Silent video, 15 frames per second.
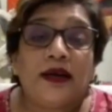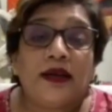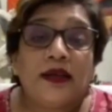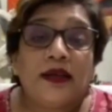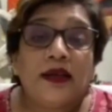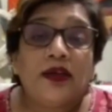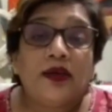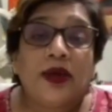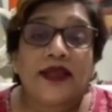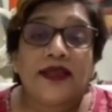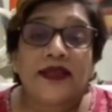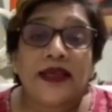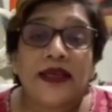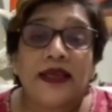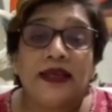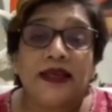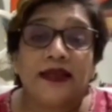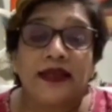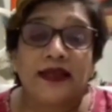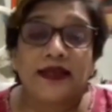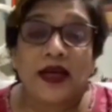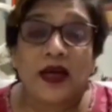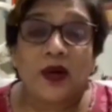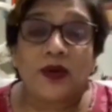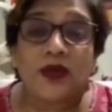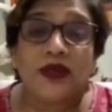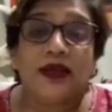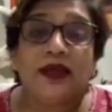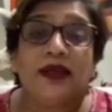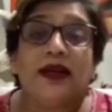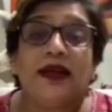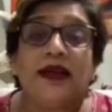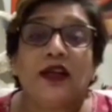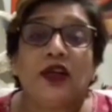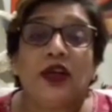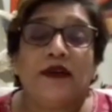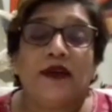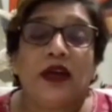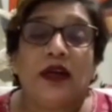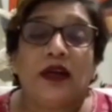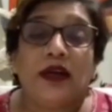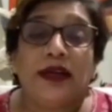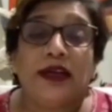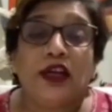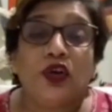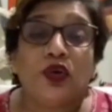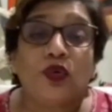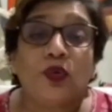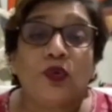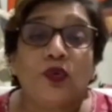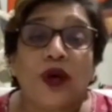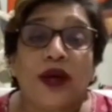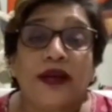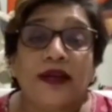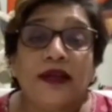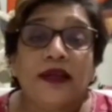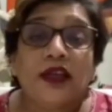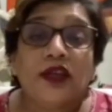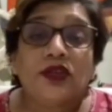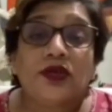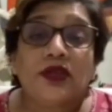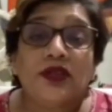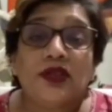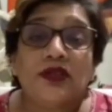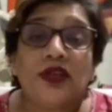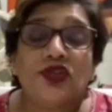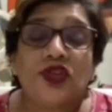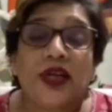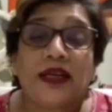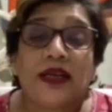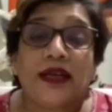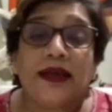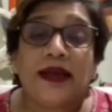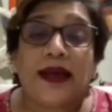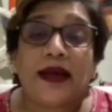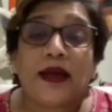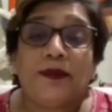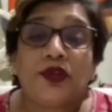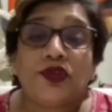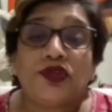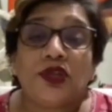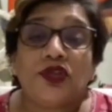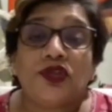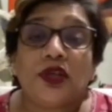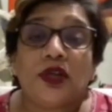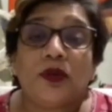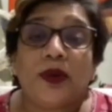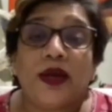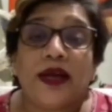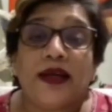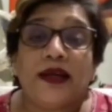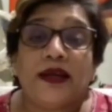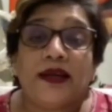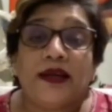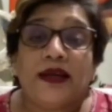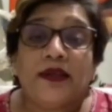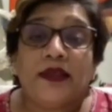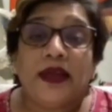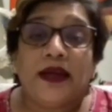you can see here the sound in room 1. So this is the gentle YAG procedure where they